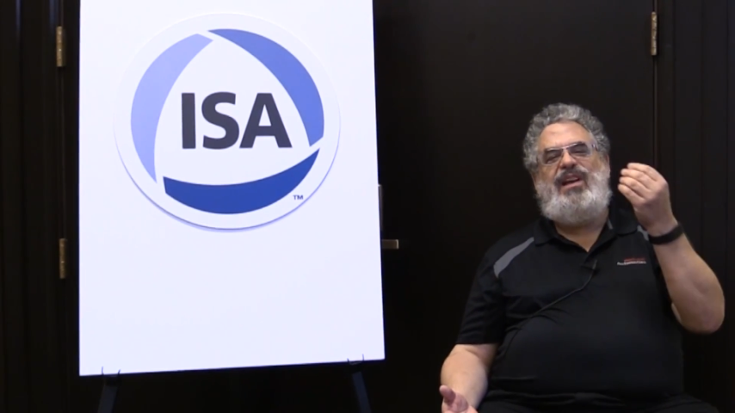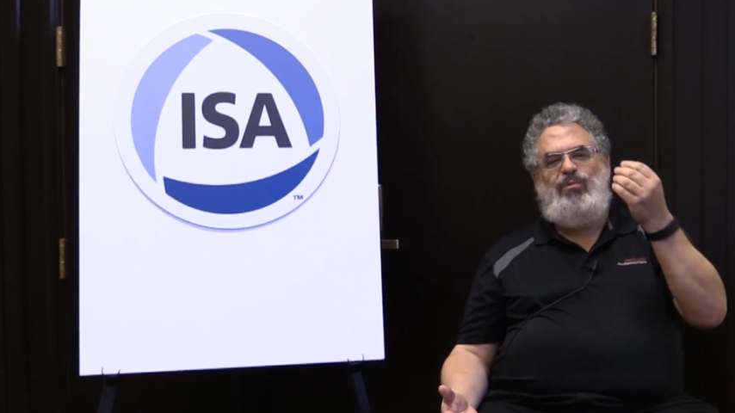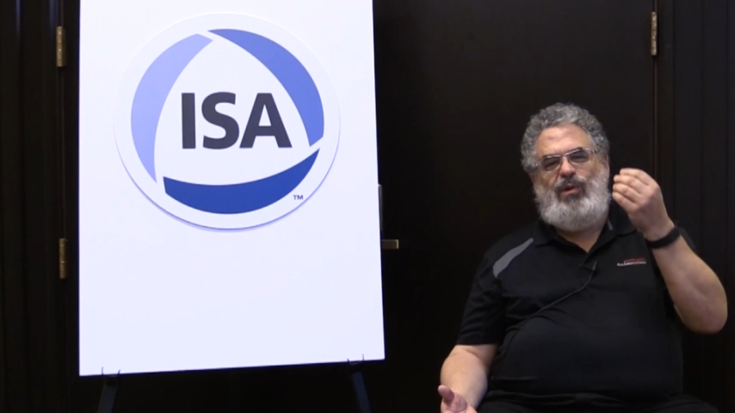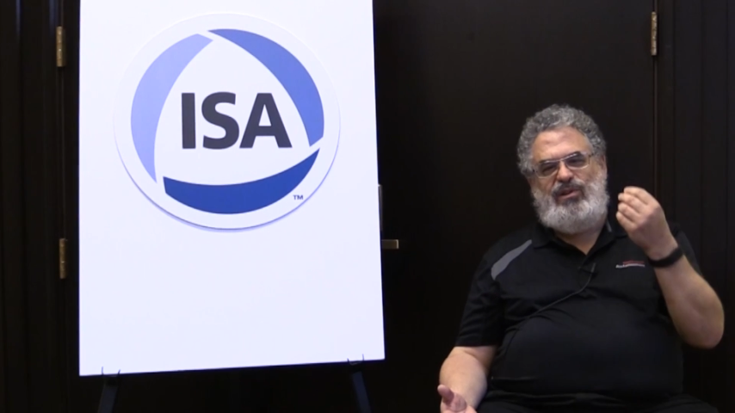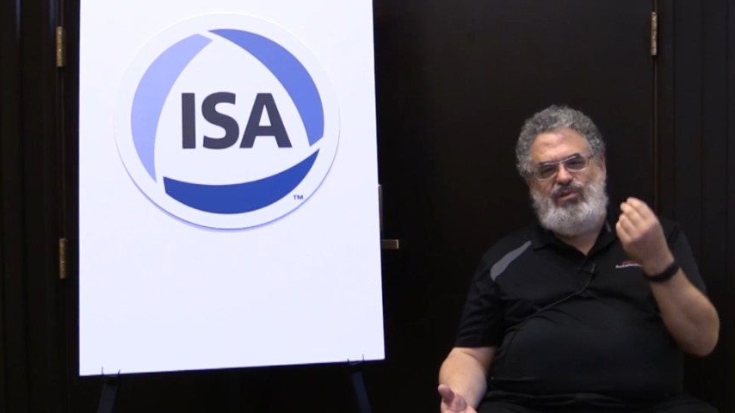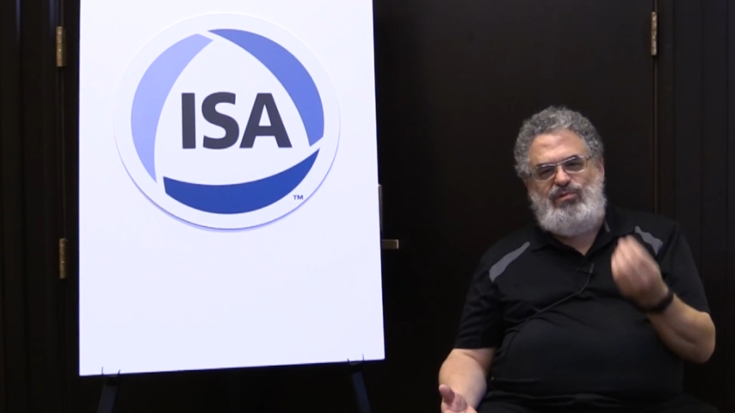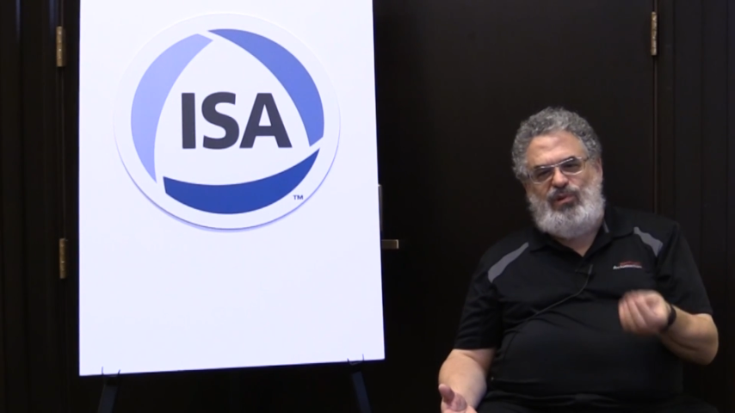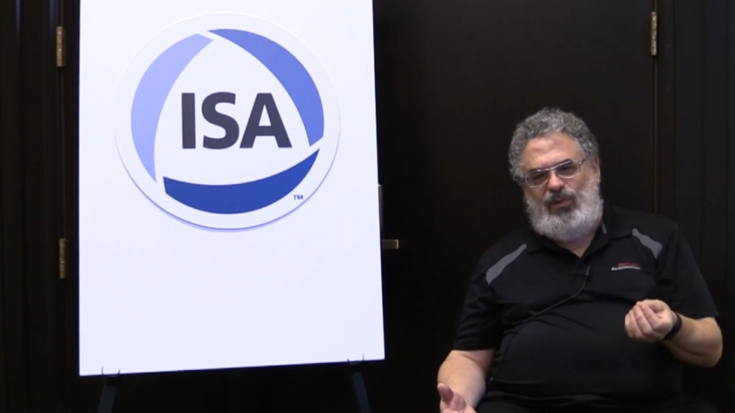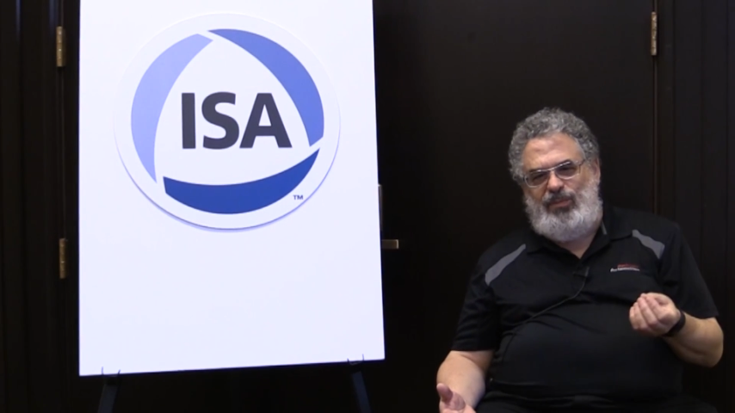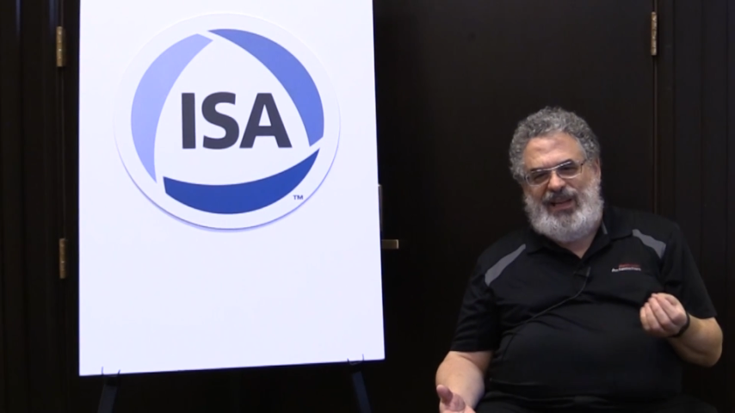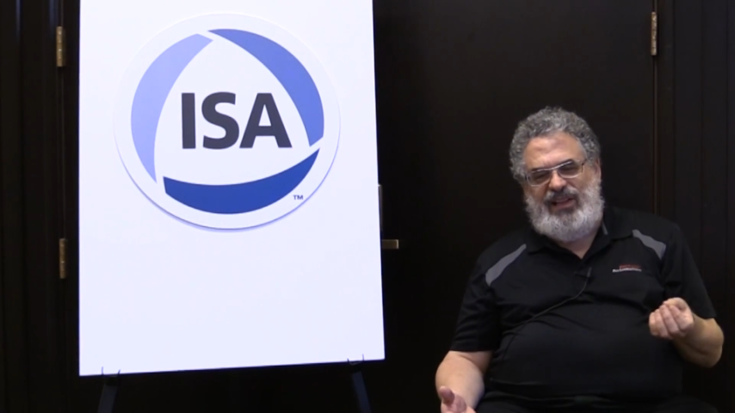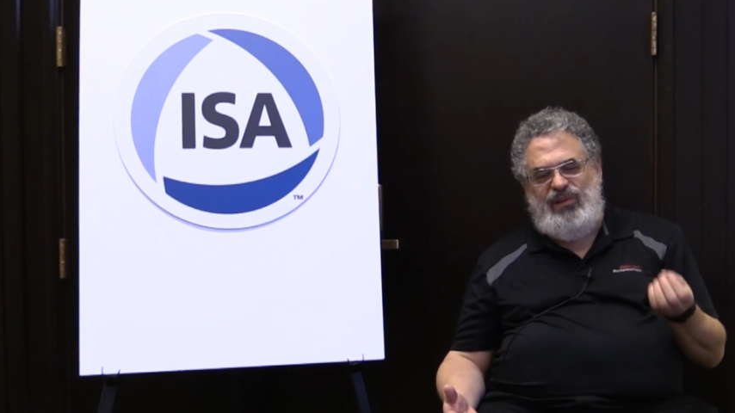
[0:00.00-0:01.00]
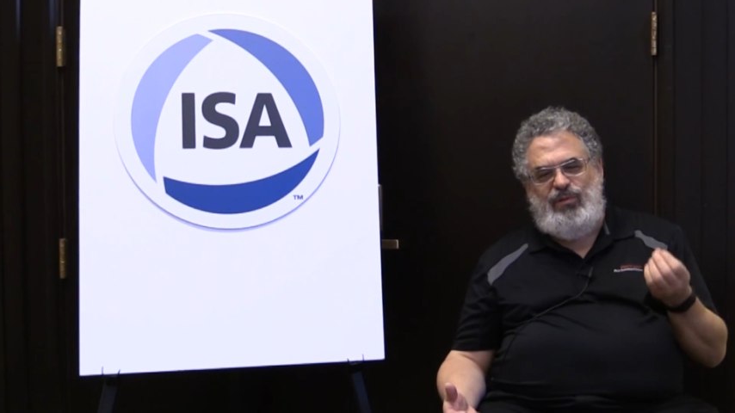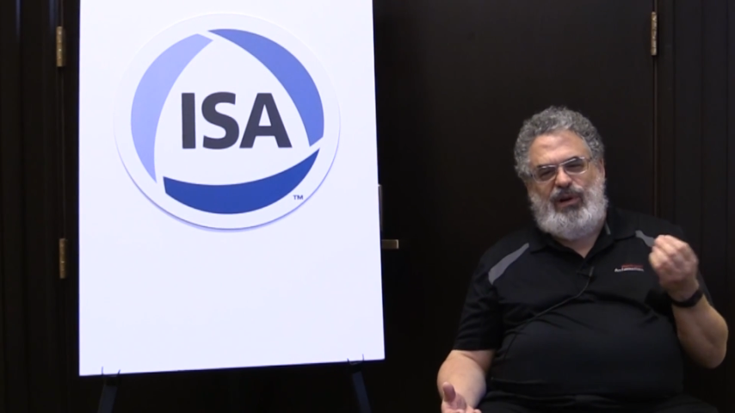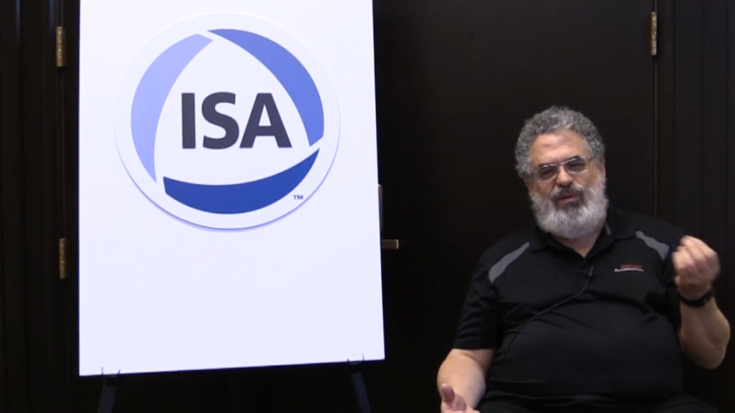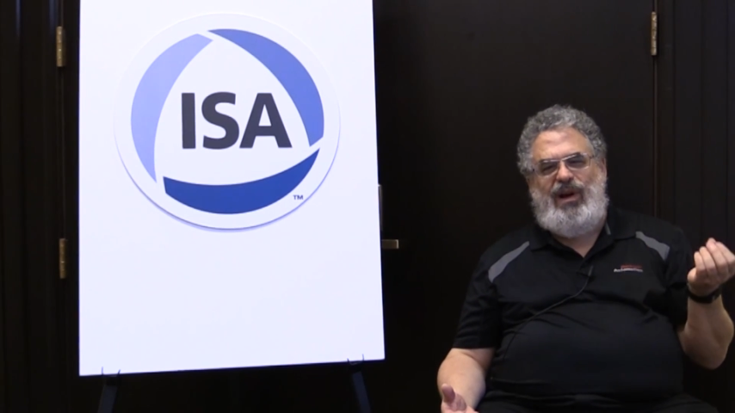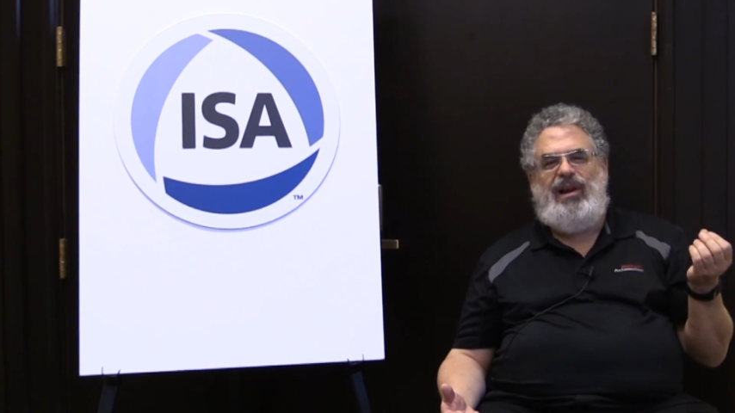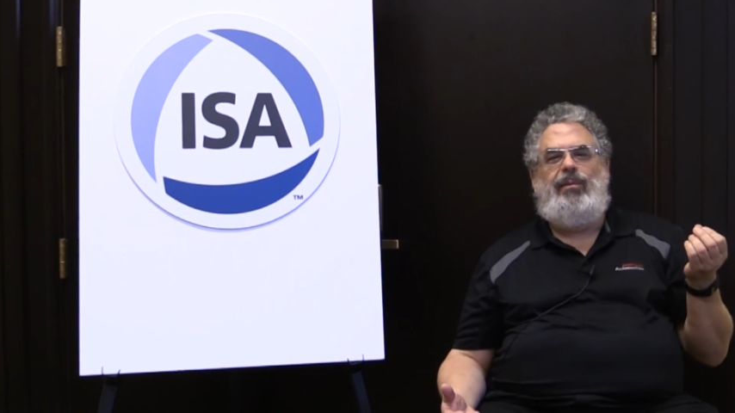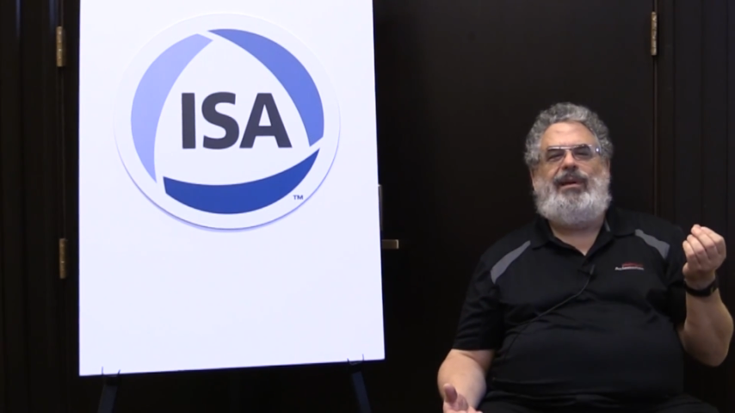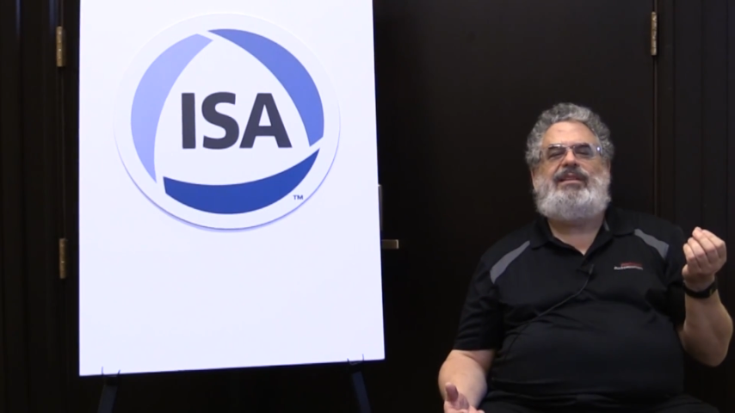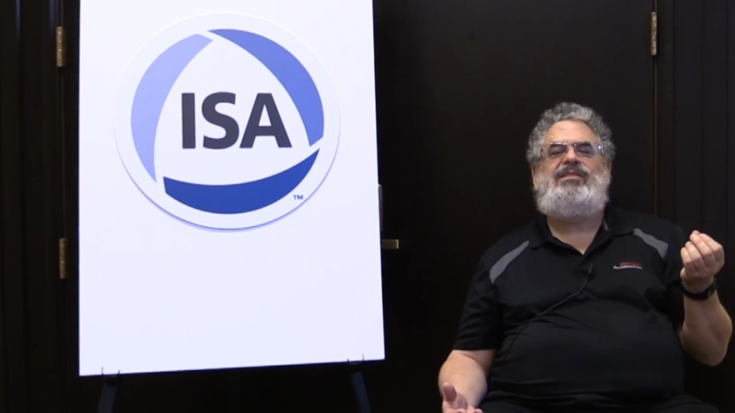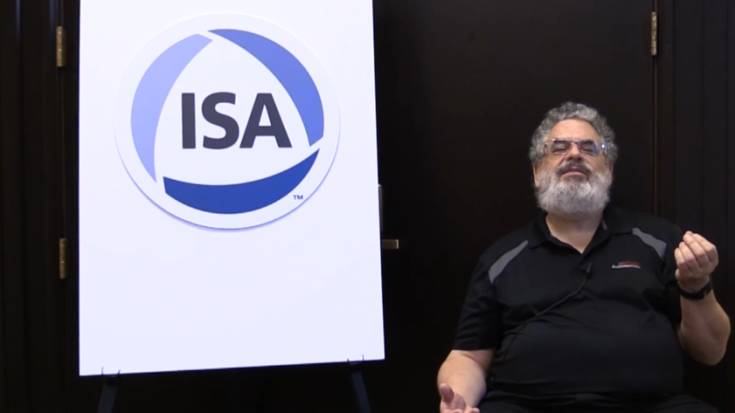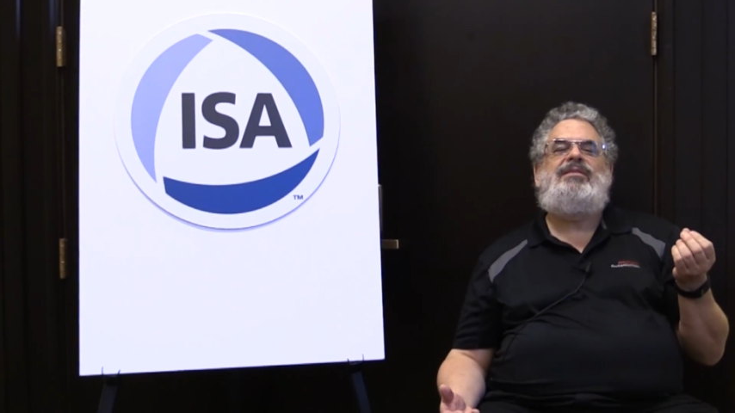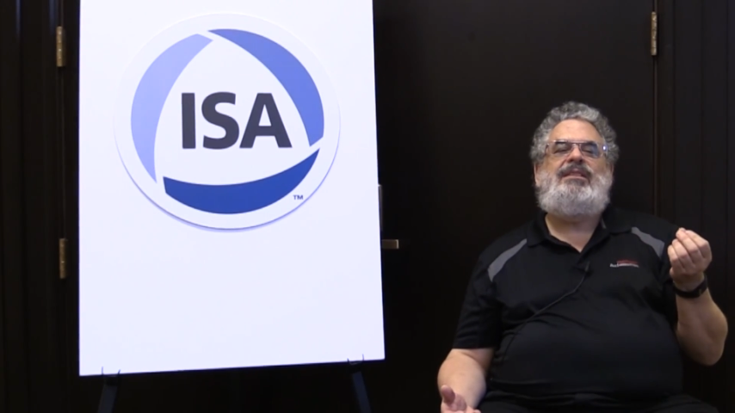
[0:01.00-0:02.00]
than what you told me in the
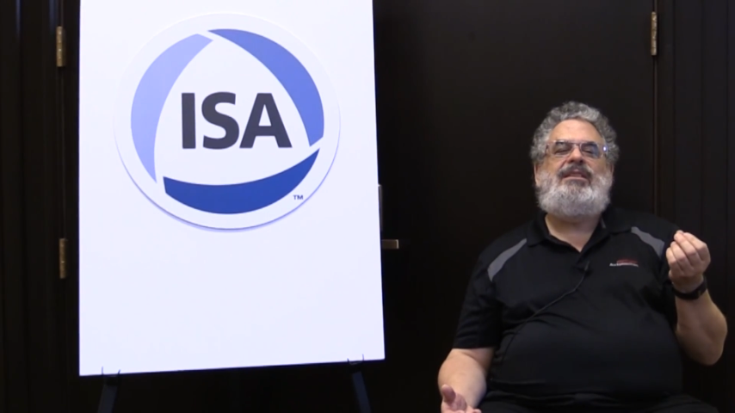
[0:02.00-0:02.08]
requirements.